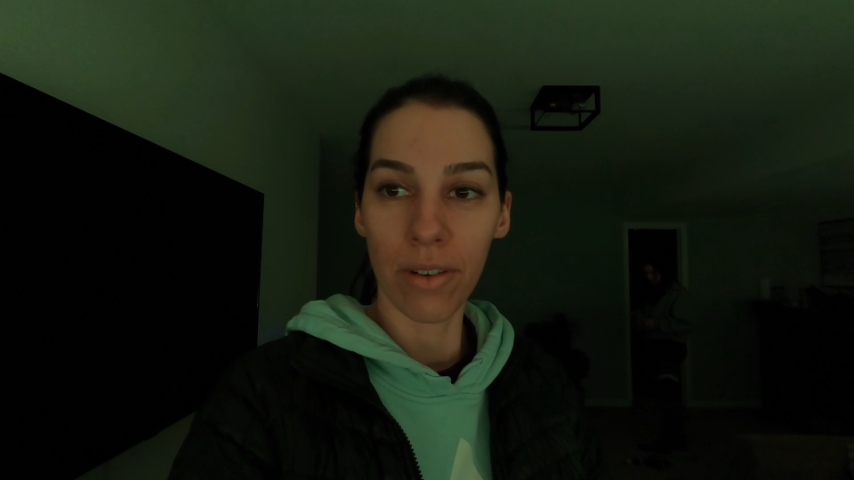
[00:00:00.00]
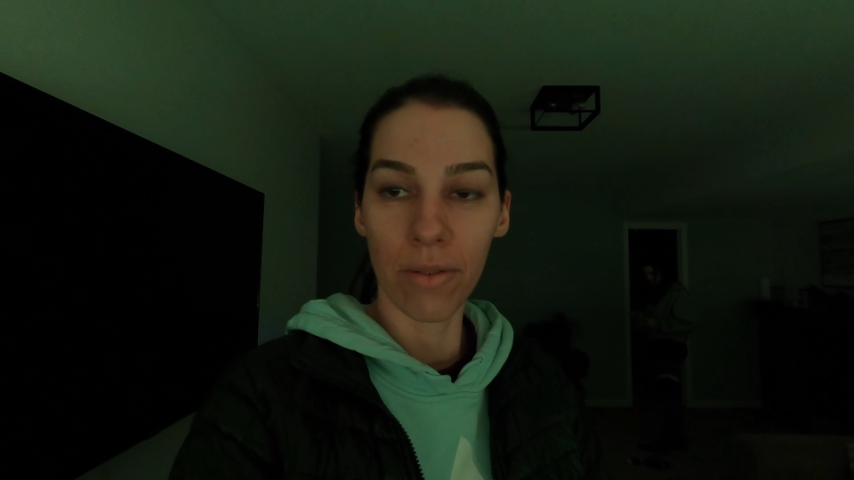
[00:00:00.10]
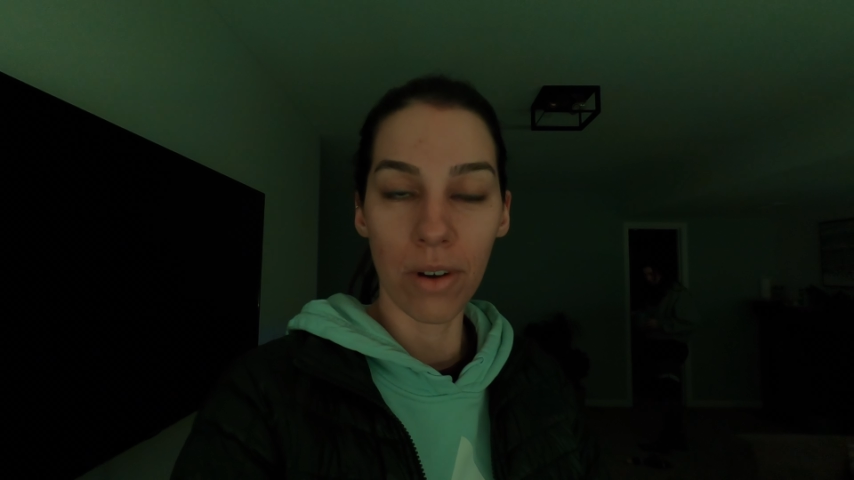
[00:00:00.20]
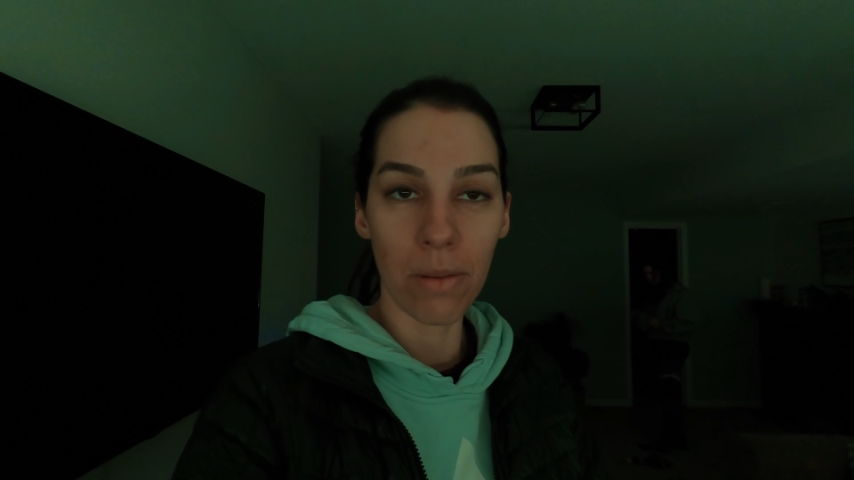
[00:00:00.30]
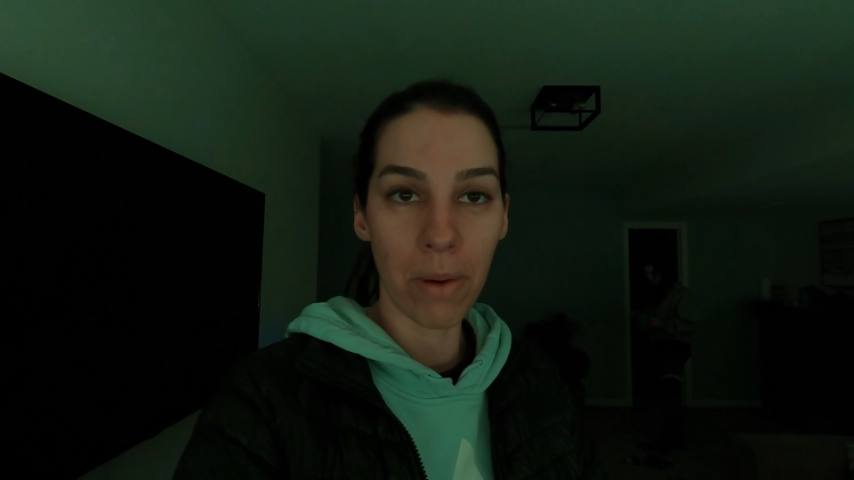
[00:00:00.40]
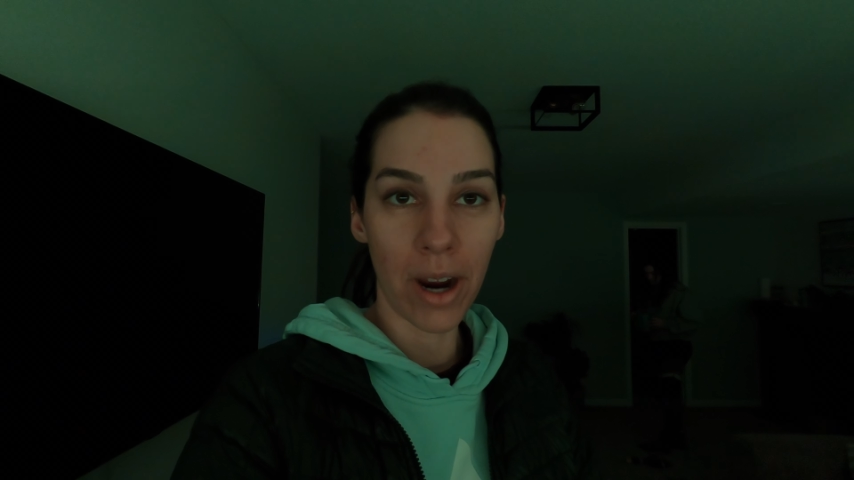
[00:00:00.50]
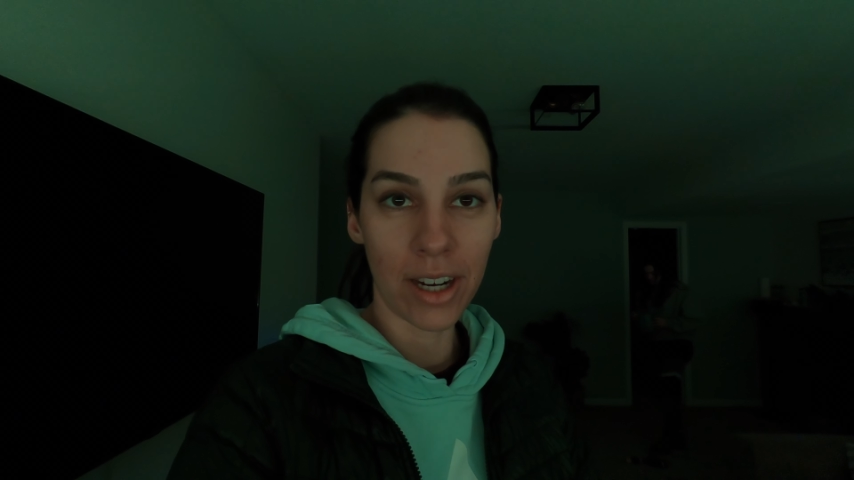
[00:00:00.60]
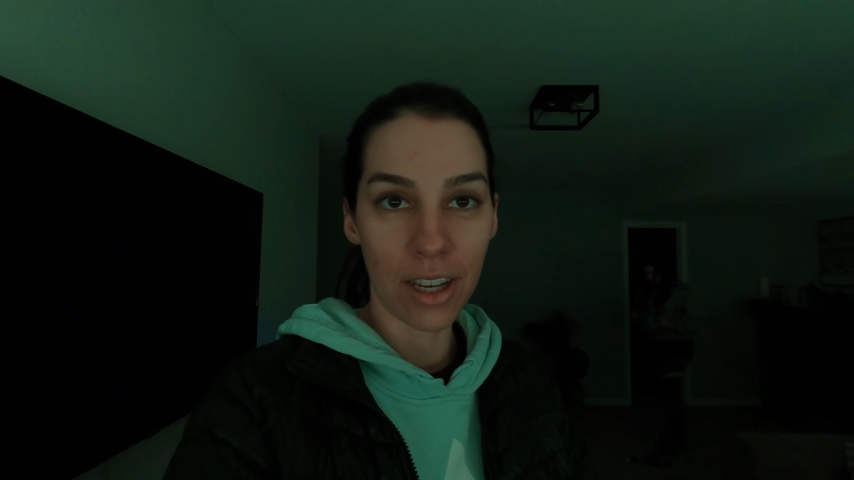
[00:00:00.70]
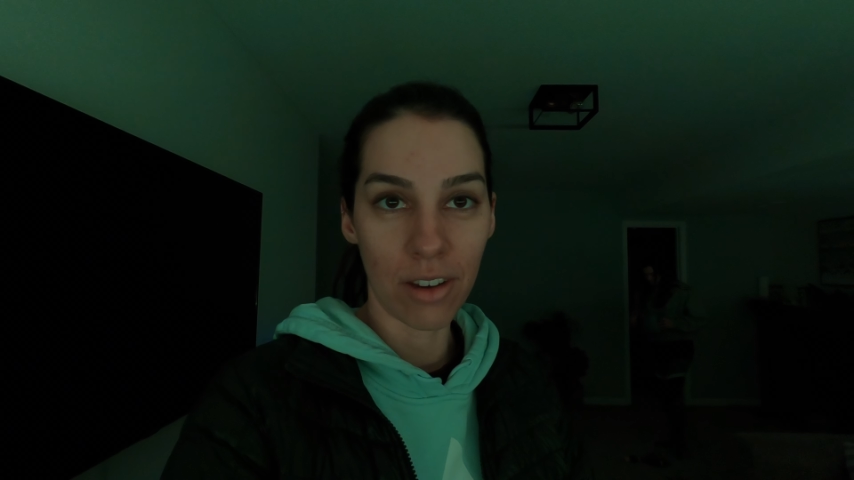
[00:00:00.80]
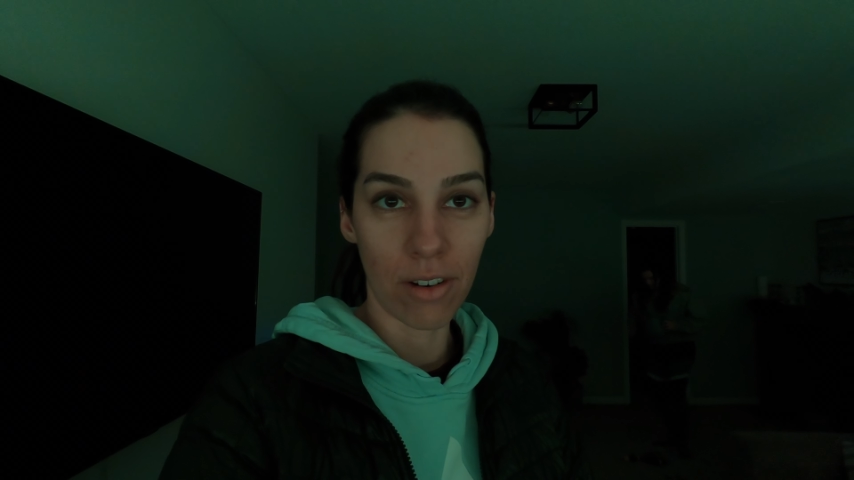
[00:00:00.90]
will
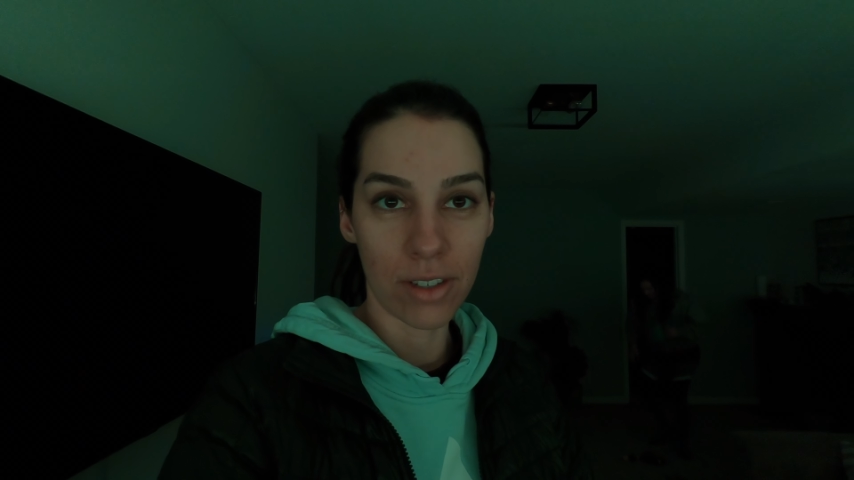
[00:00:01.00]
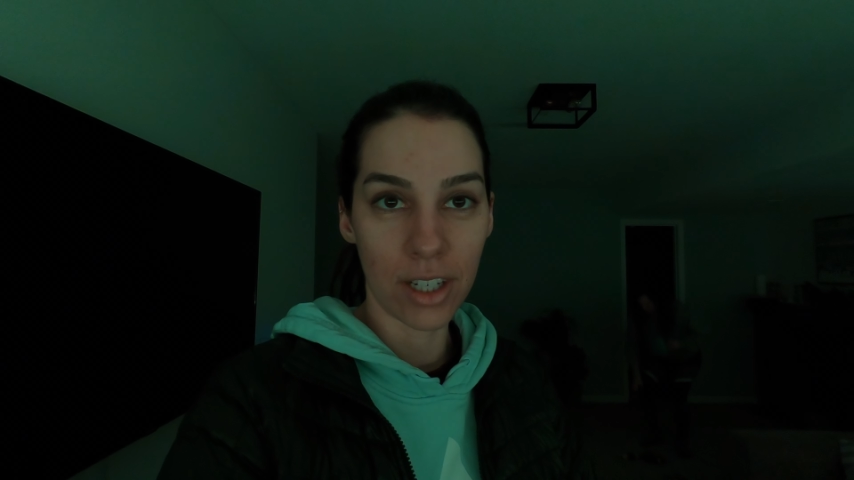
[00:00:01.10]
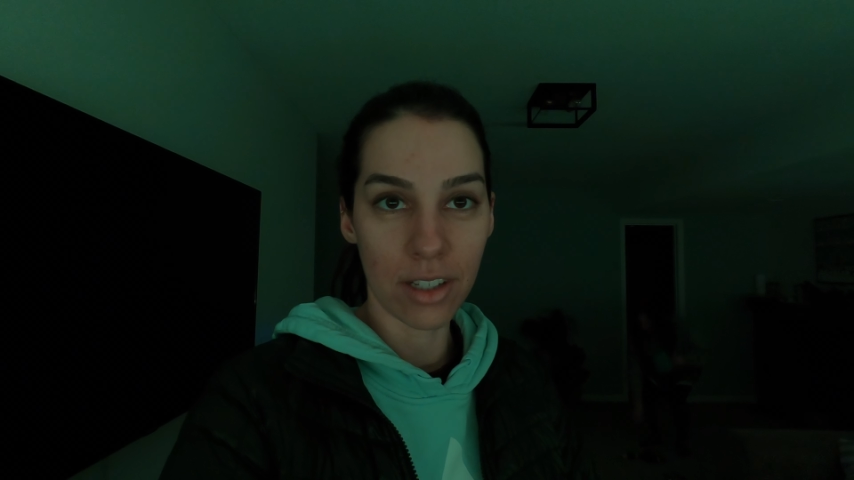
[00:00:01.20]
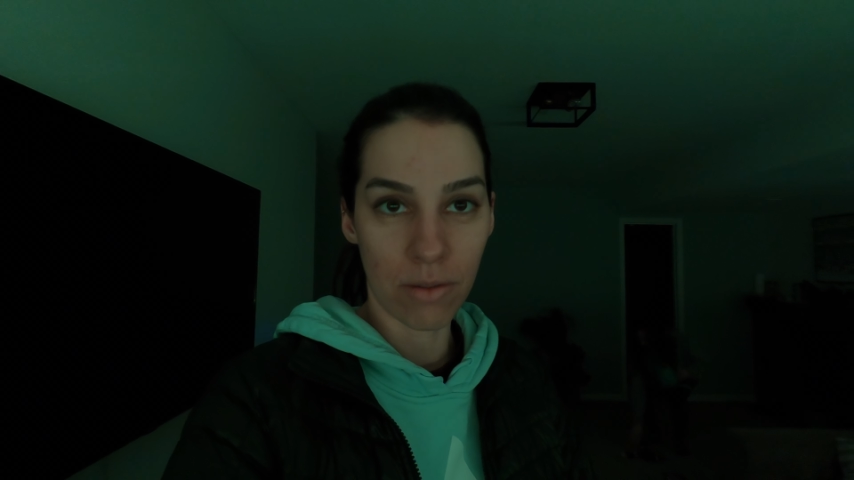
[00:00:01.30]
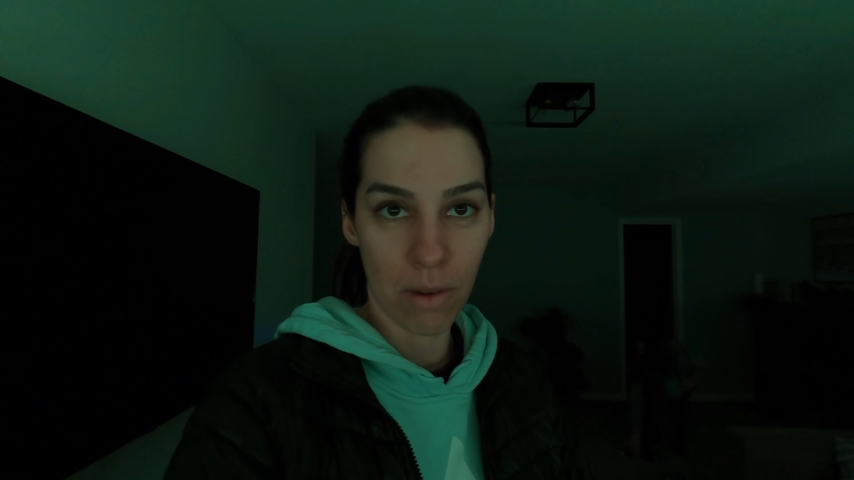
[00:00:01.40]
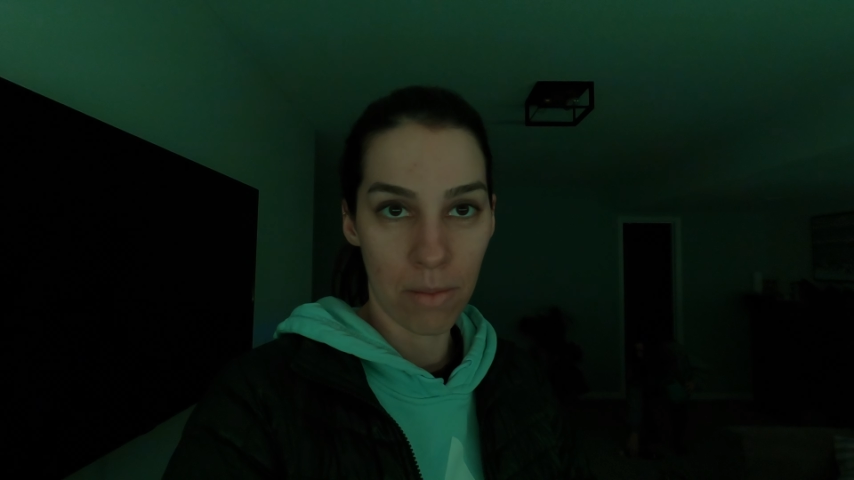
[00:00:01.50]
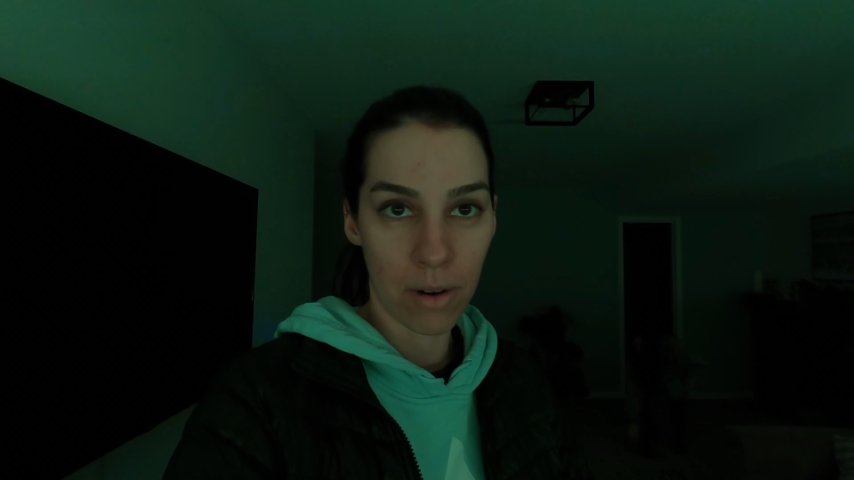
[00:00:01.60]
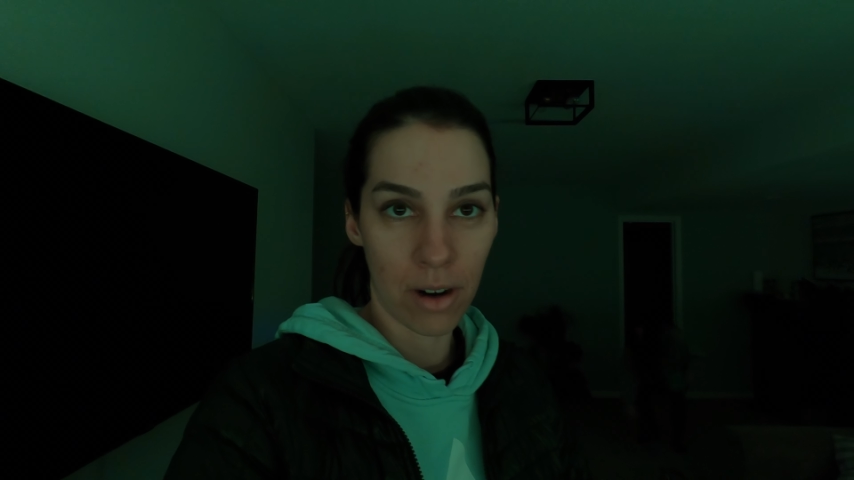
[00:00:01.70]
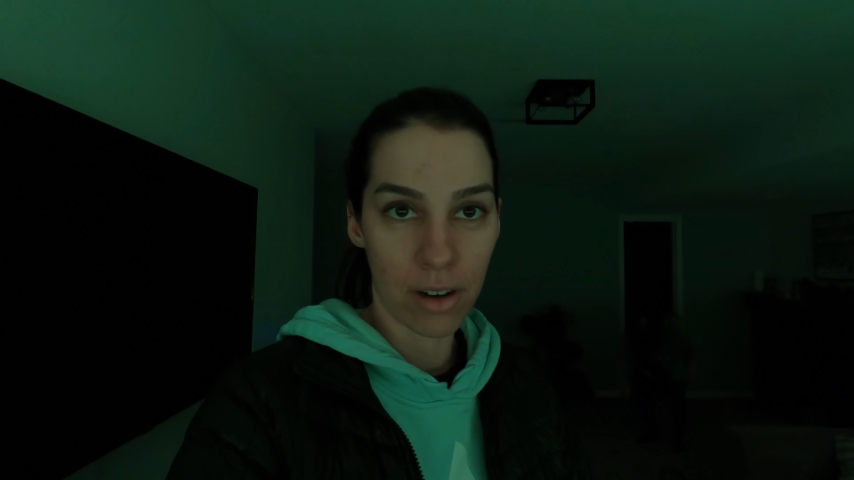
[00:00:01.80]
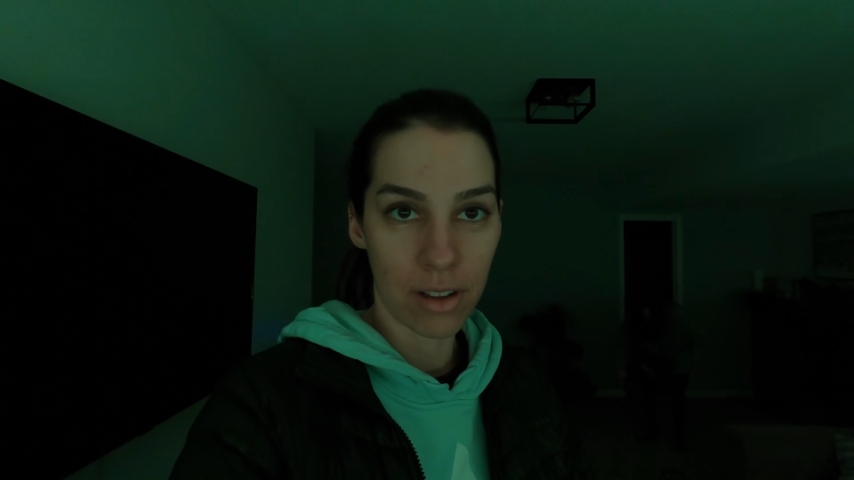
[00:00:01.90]
bark at you if she doesn't
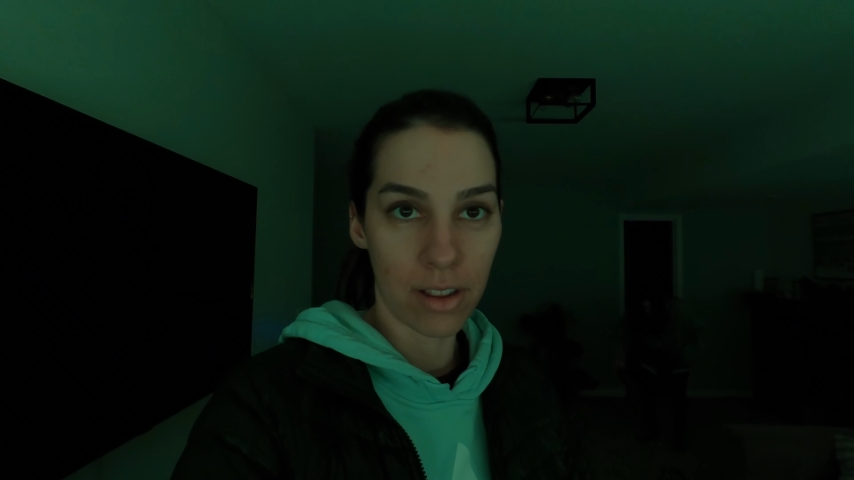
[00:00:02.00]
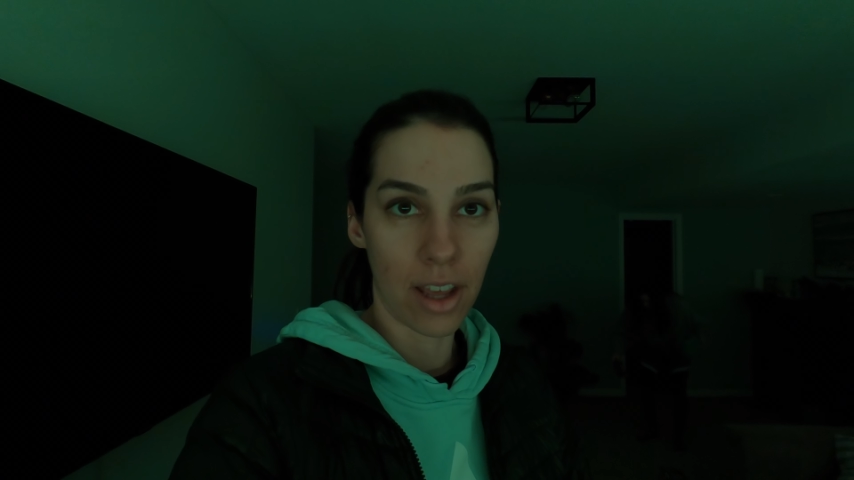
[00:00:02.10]
remember